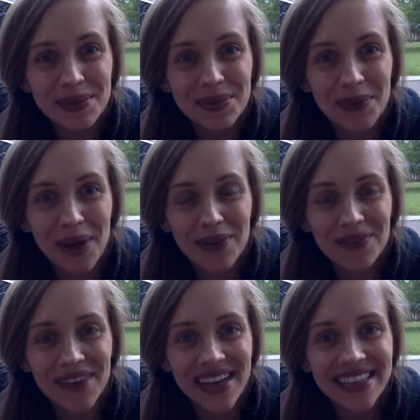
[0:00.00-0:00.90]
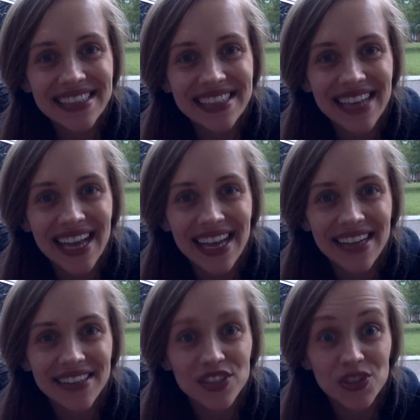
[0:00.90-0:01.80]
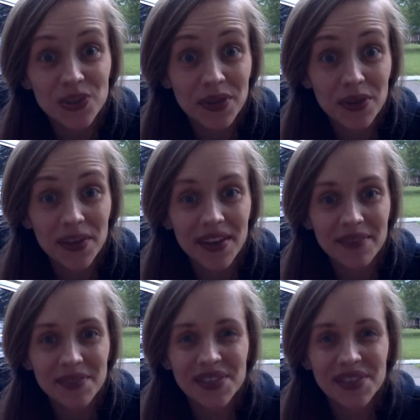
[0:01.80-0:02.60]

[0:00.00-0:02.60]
well fed, and doing their thing.